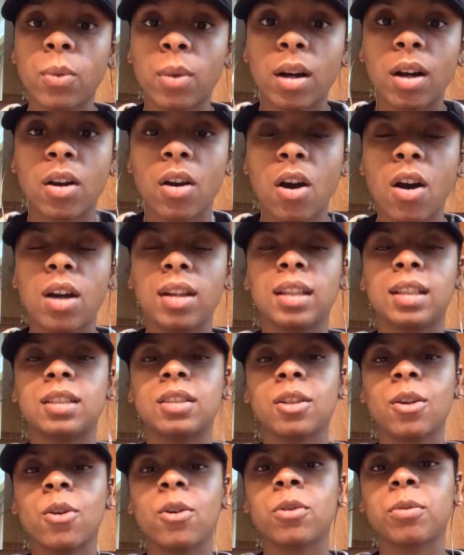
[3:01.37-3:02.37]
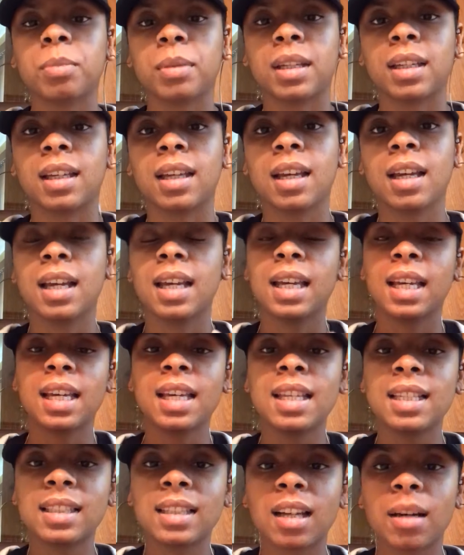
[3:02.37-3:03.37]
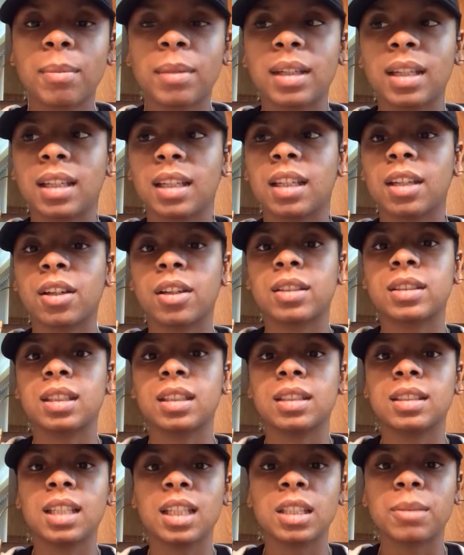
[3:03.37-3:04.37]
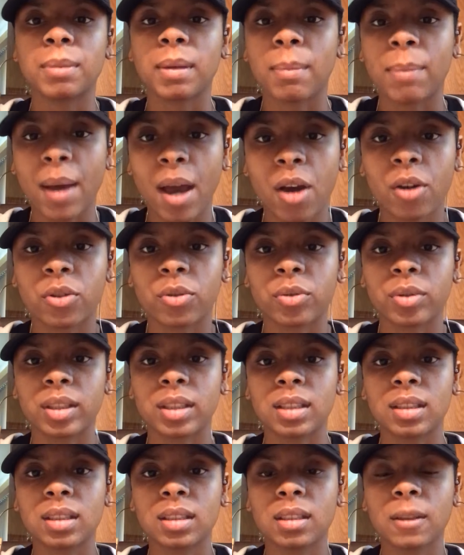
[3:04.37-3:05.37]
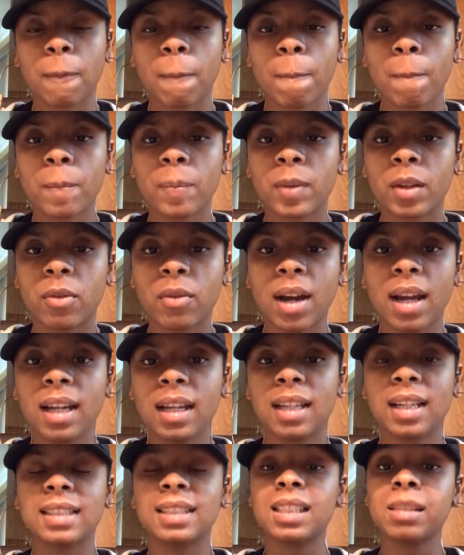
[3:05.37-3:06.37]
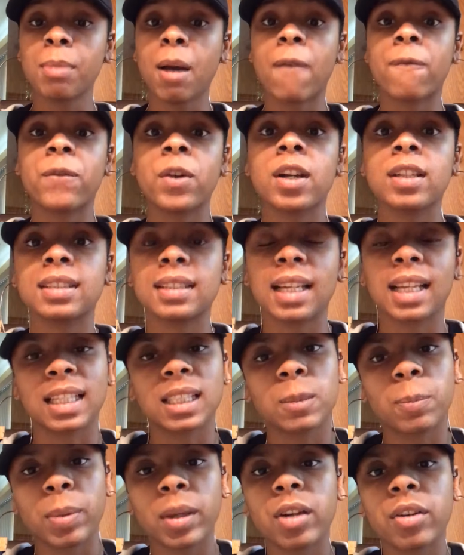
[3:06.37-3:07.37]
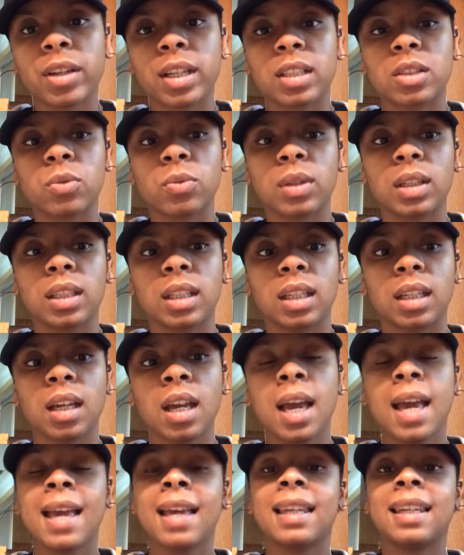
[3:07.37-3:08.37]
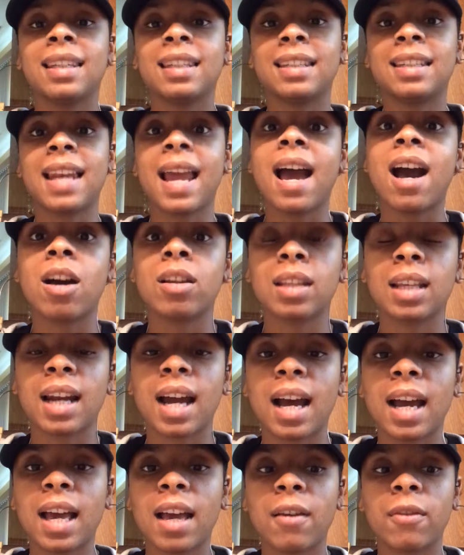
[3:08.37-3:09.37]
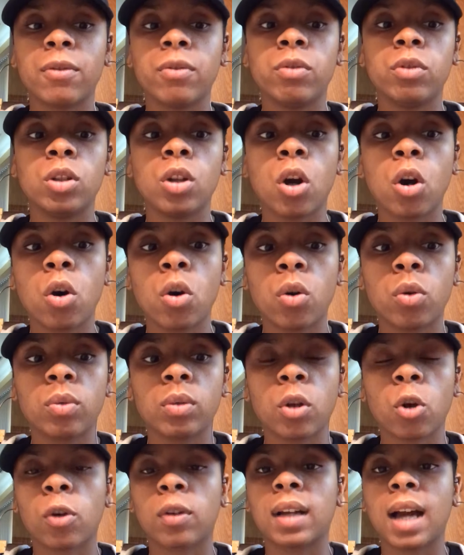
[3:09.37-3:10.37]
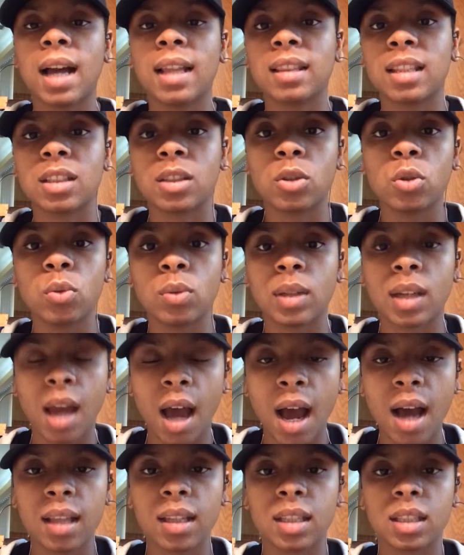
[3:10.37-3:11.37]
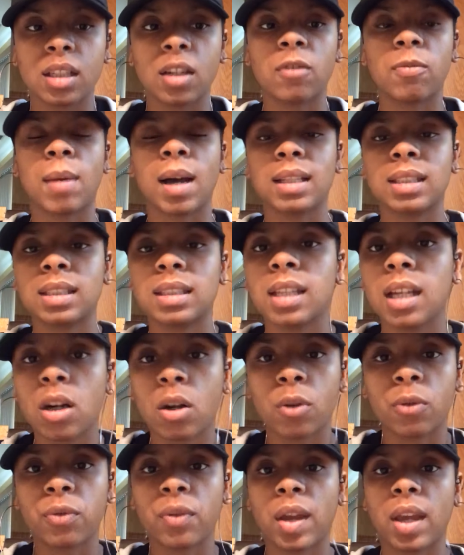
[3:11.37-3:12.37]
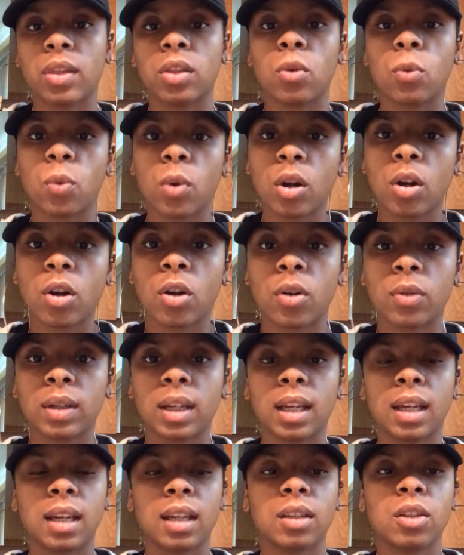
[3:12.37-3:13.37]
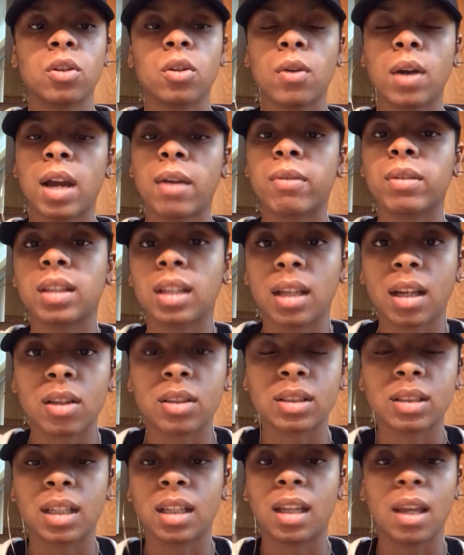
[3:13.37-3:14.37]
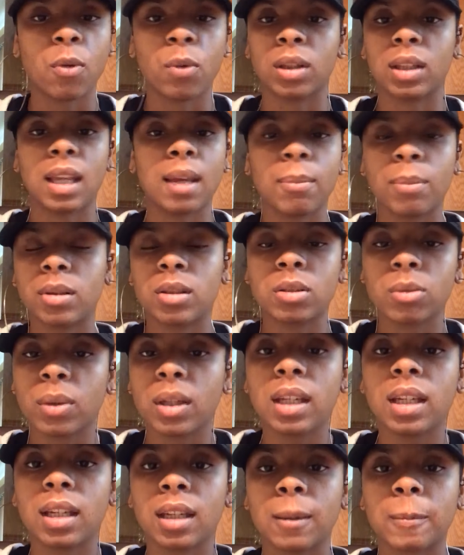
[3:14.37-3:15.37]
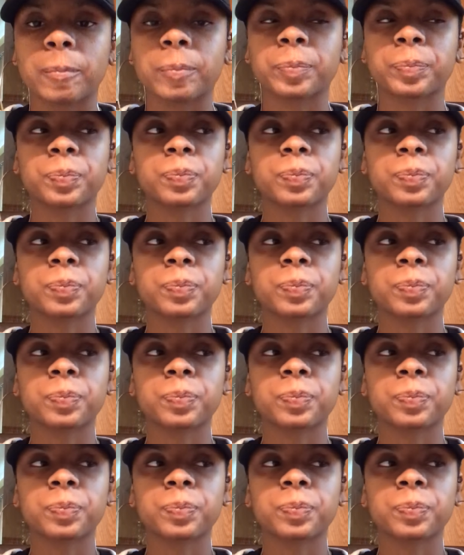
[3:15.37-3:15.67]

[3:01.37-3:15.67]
want to call it, told me he's coming in here to teach me boundaries, right? Because this is my first experience, really, now that I have known or gotten this new knowledge of myself and the world and, everything else in between.